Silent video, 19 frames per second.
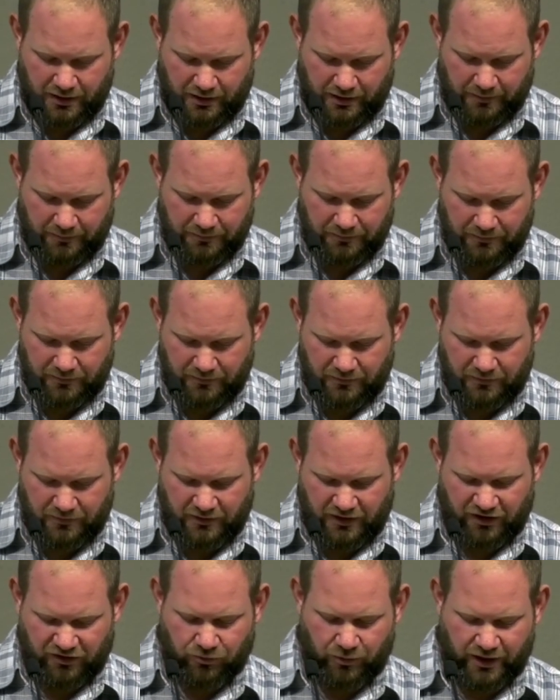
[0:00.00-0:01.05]
Um,
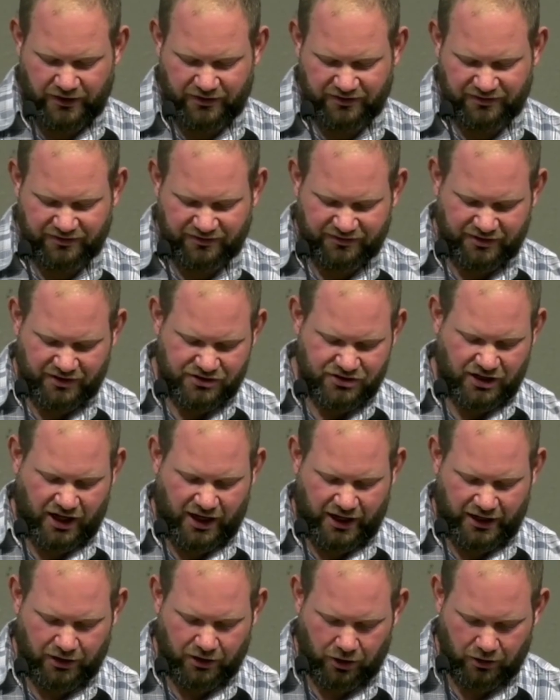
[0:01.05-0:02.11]
that's why this is such a
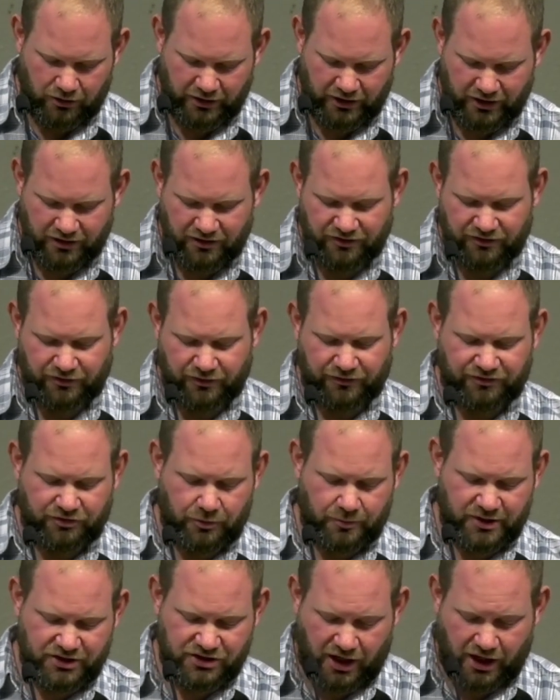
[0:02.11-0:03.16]
high calling and deserves
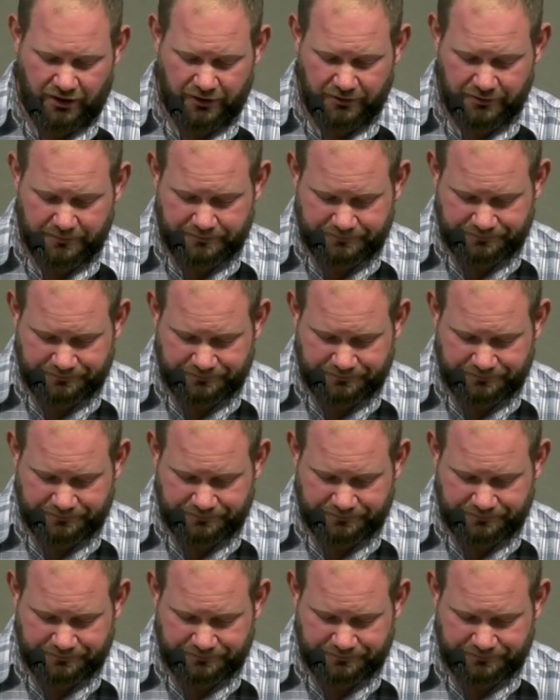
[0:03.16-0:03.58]
so much honor.